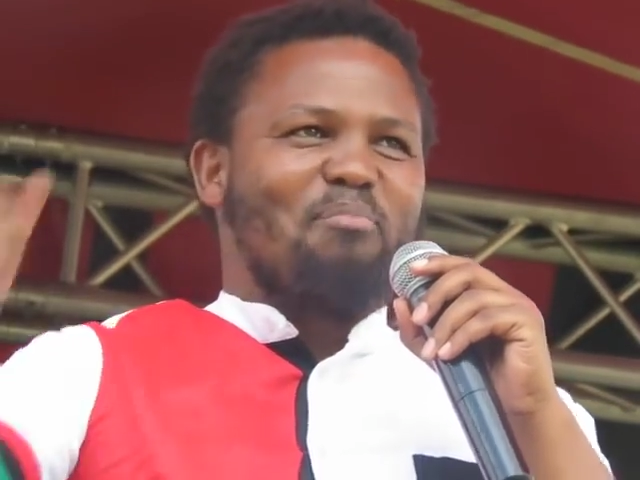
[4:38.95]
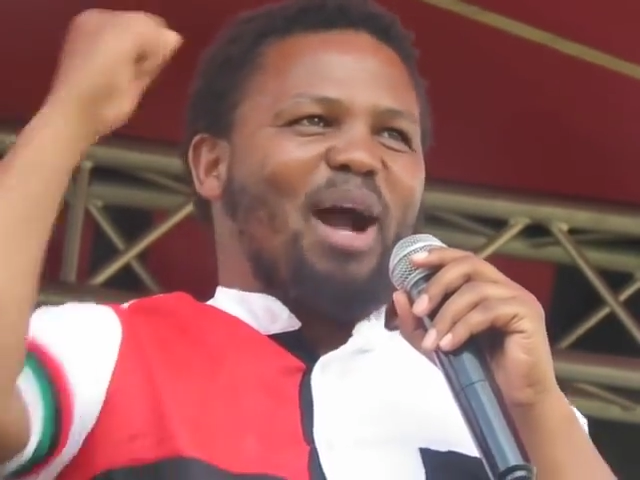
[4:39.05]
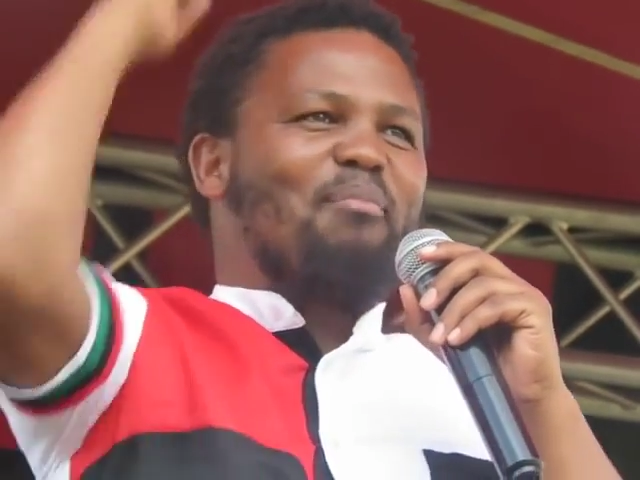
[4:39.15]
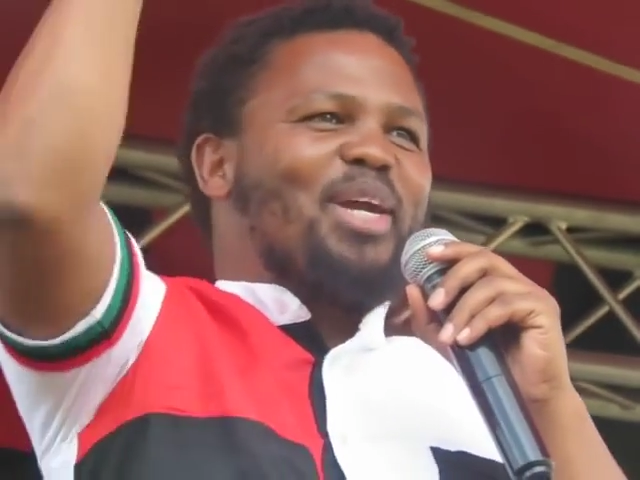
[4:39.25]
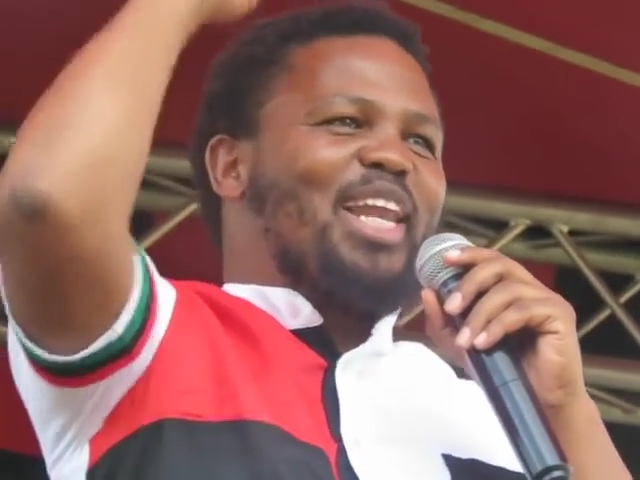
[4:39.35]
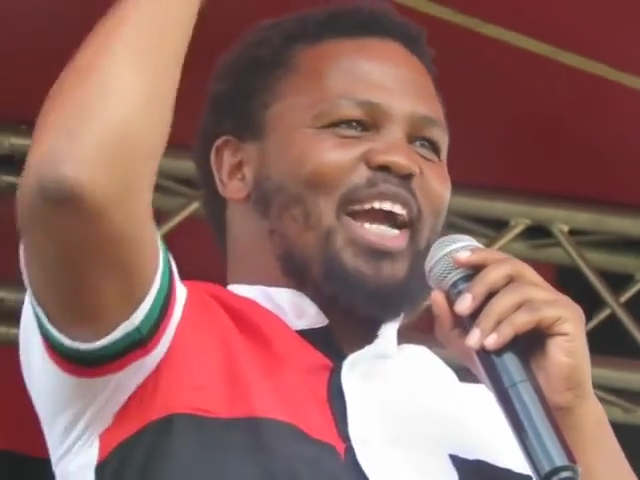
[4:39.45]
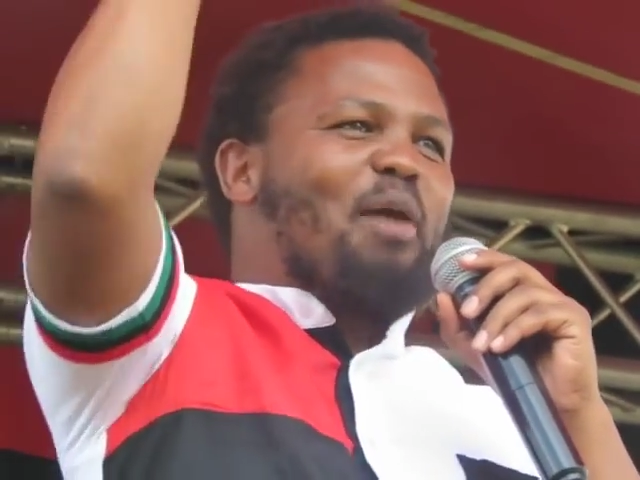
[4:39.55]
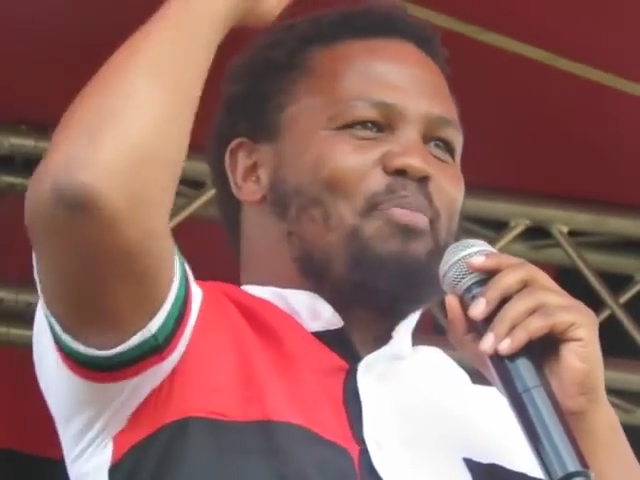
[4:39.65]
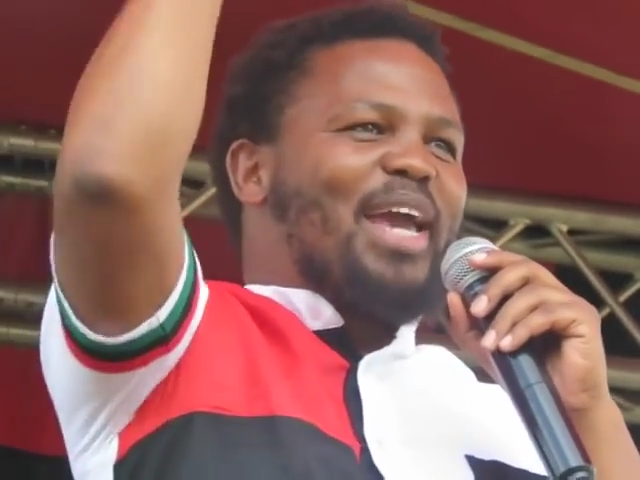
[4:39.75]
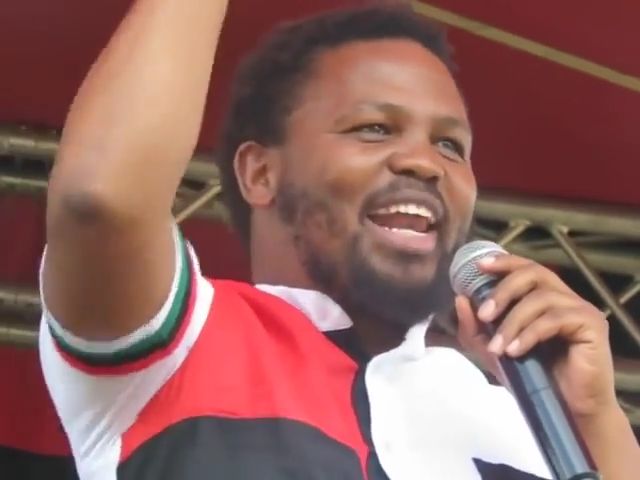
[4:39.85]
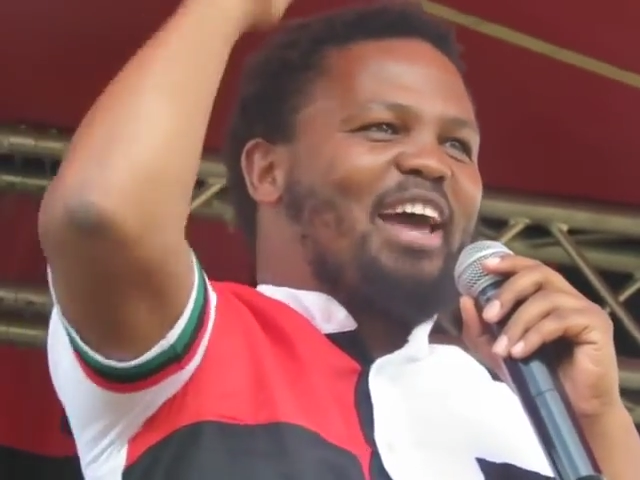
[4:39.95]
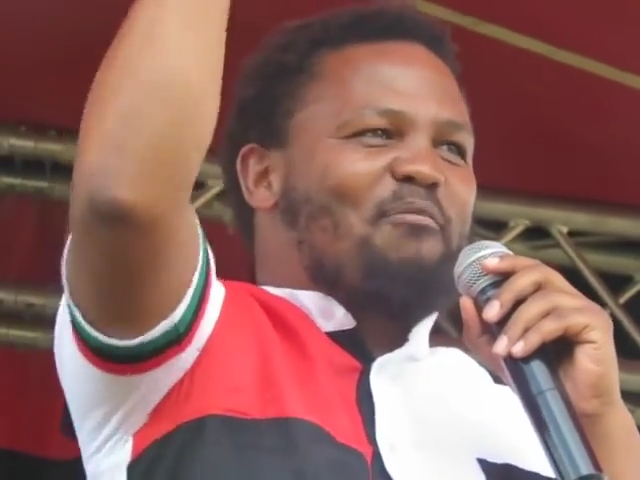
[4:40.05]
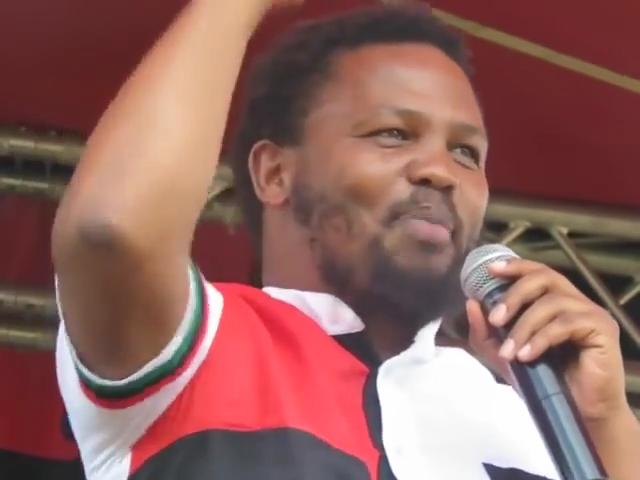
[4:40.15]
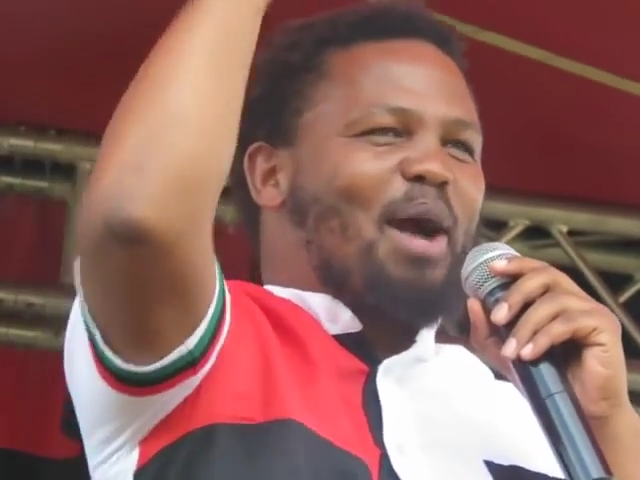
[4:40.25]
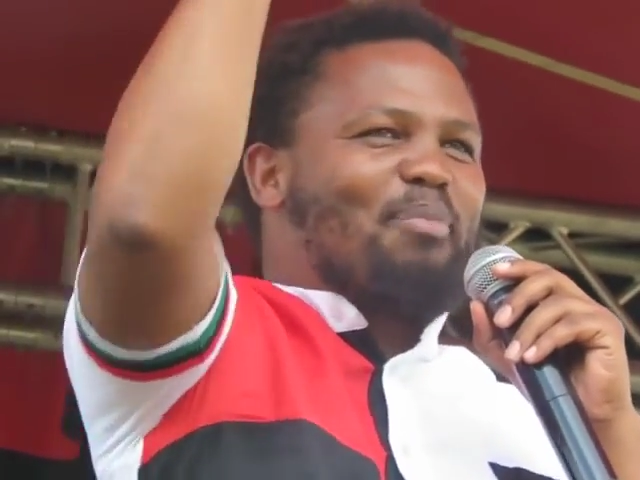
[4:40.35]
Pambili nga biela
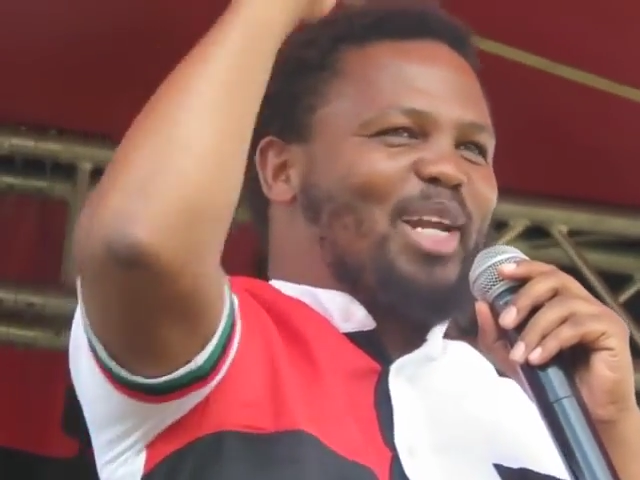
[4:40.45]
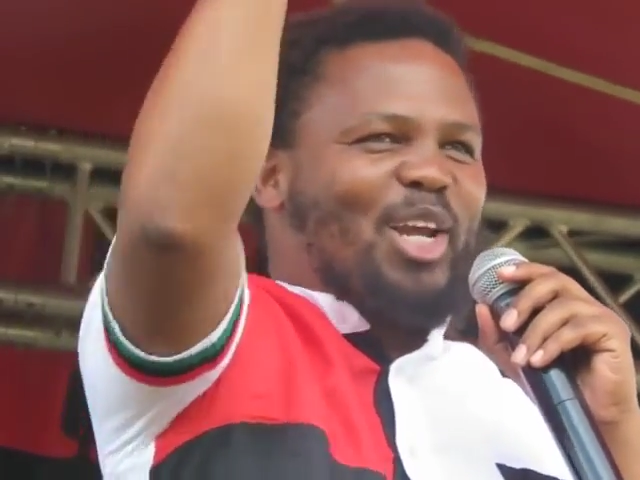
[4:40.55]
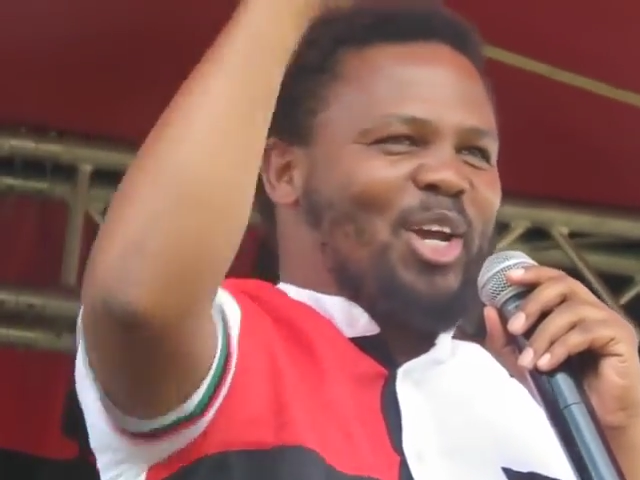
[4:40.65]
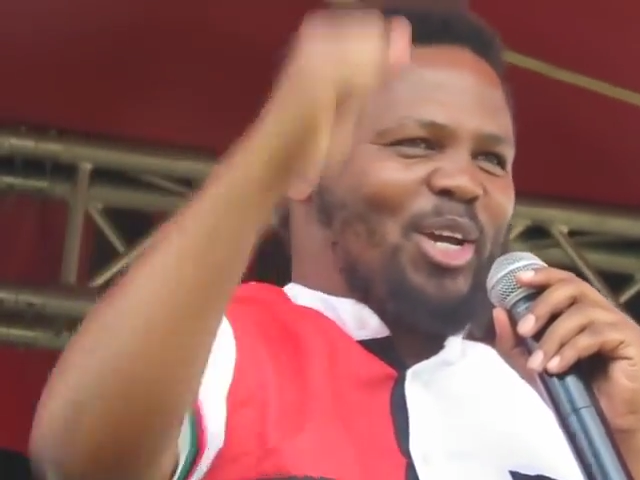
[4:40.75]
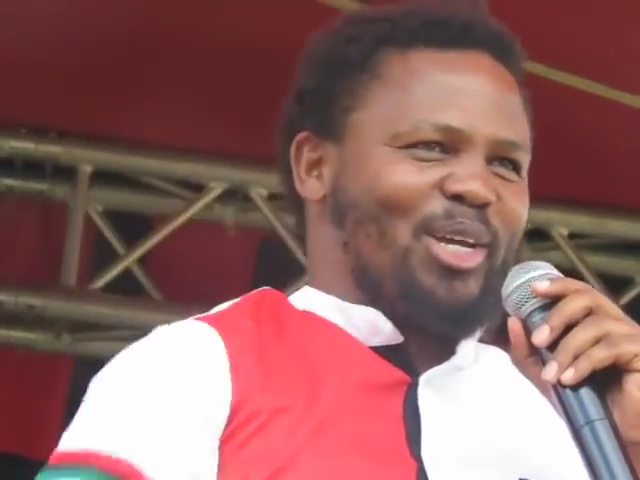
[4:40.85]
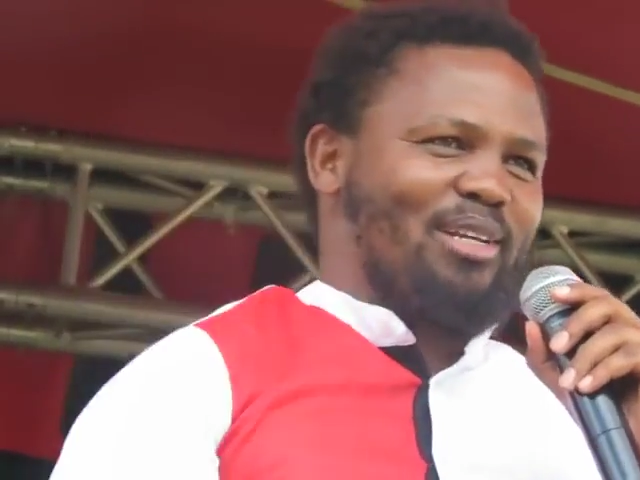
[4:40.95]
pambili.